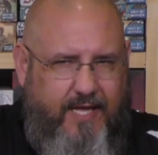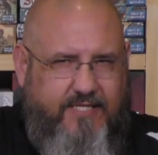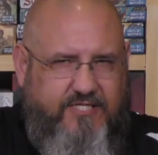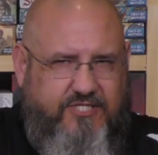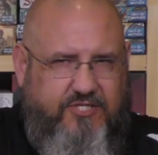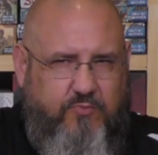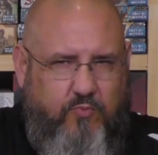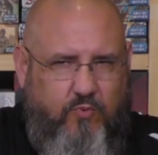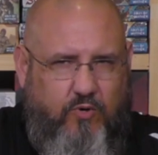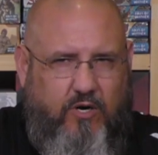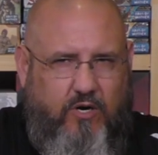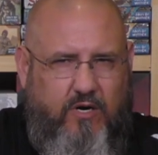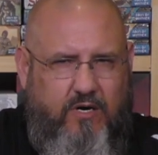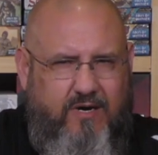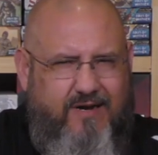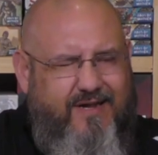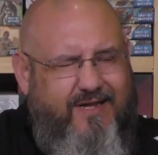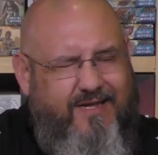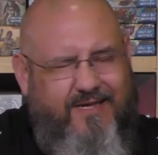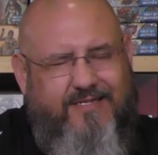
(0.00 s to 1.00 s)
as it
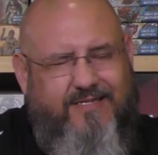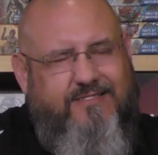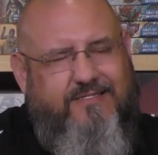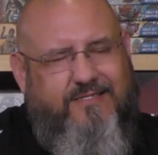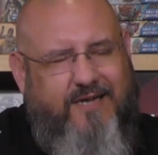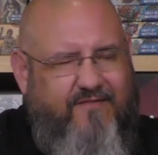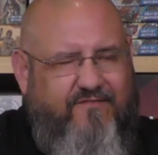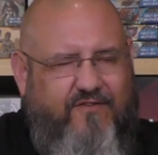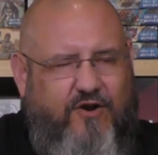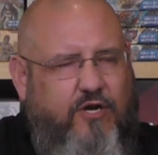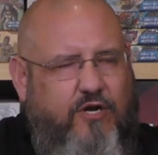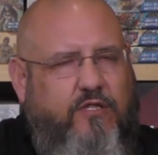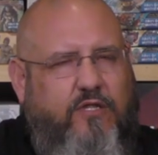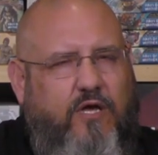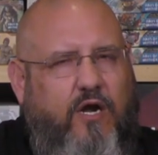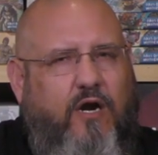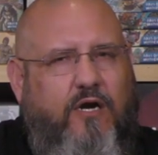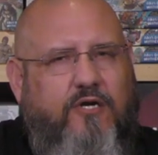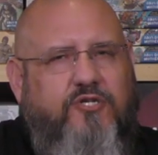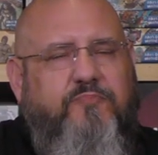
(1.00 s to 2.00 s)
were. It's not very
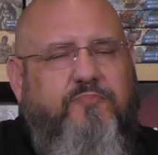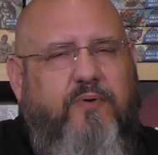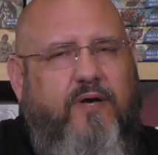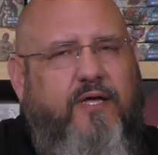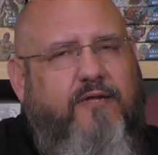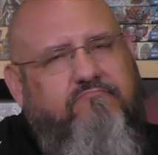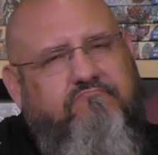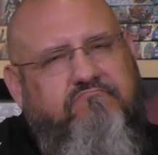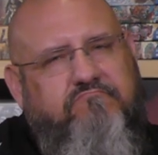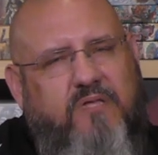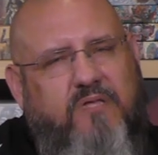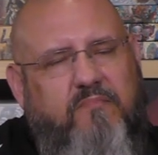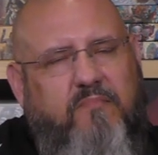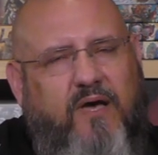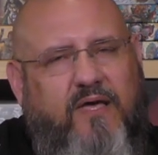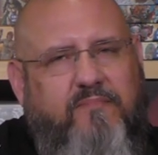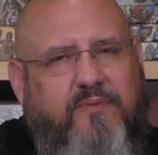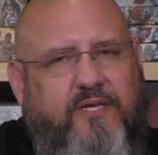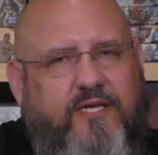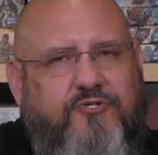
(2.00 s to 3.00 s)
large, but it
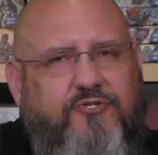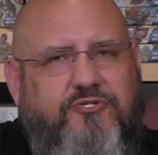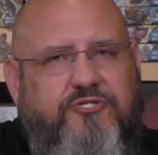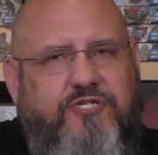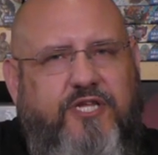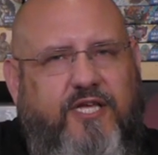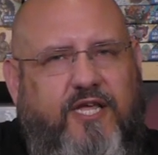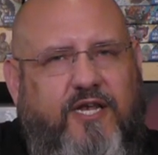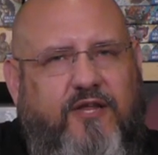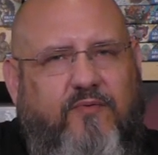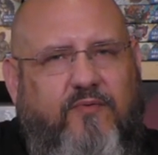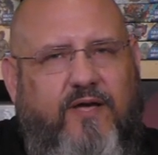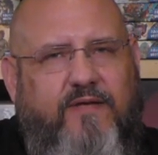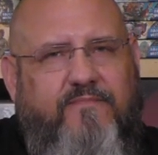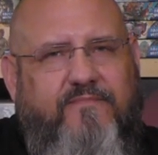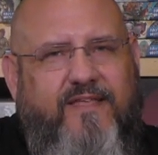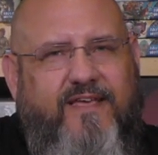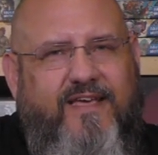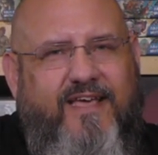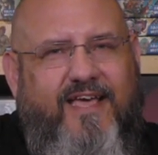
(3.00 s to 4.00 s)
might be interesting
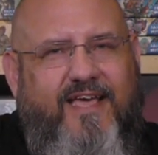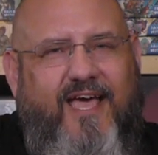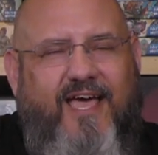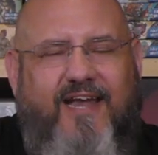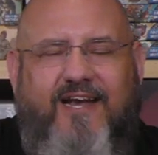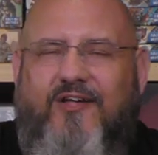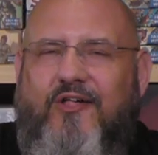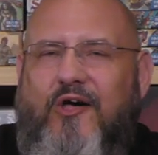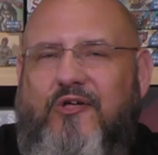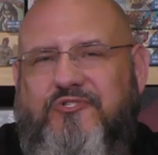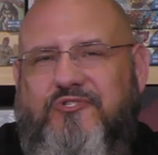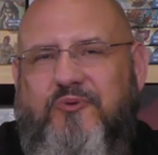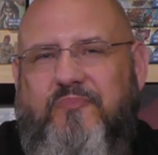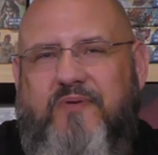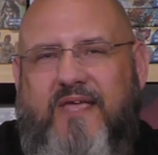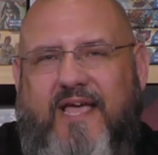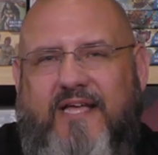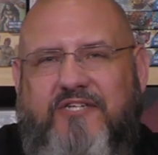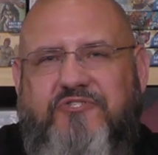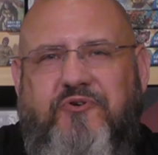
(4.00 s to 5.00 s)
anyway. And I'll also
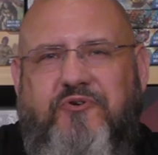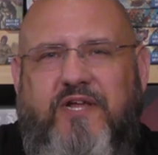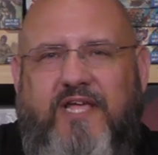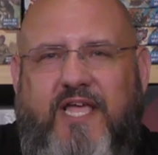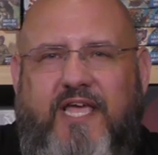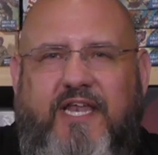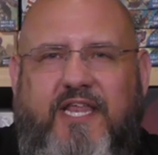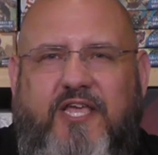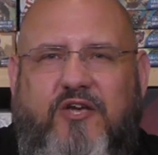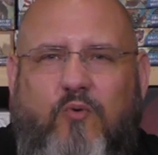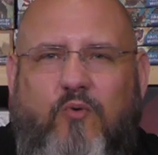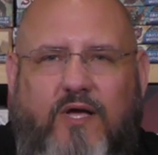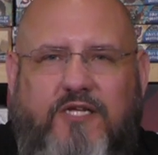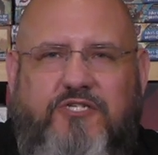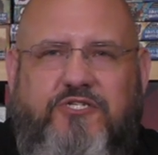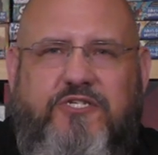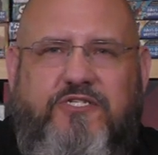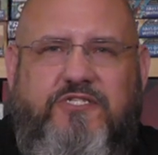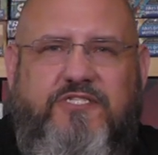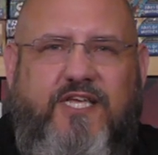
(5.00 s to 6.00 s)
be answering any
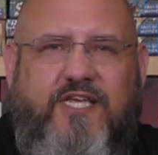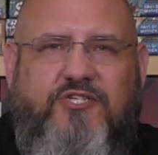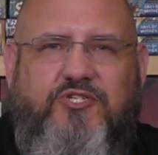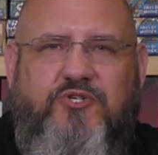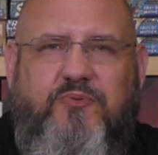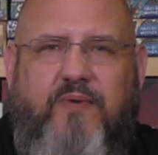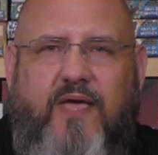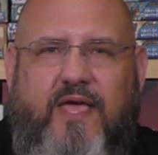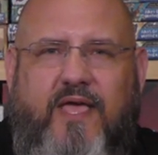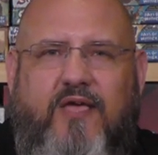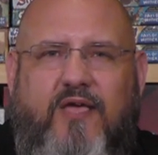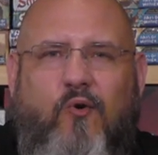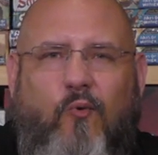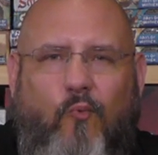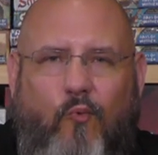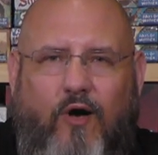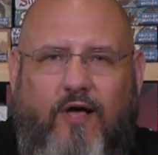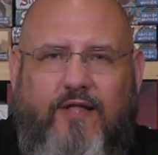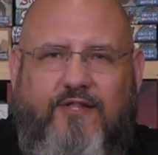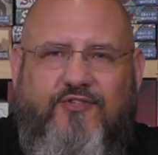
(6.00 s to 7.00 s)
questions that you may
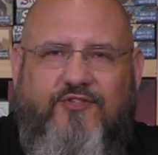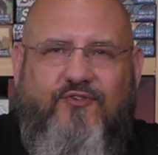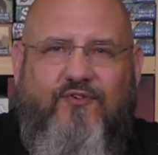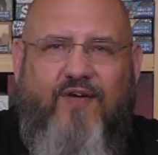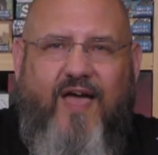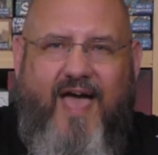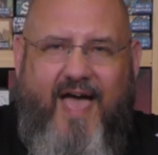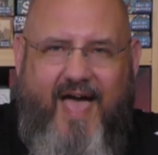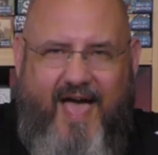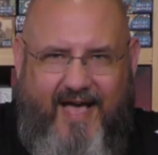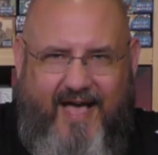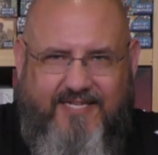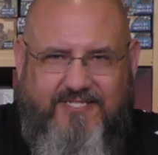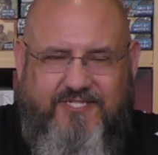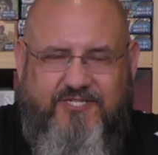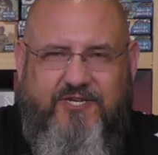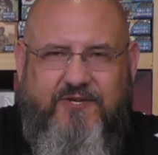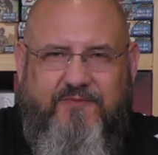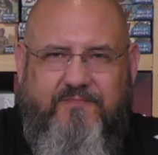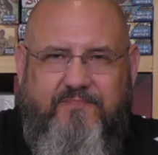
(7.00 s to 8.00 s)
want to
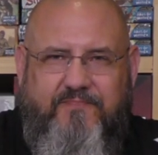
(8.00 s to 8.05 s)
ask.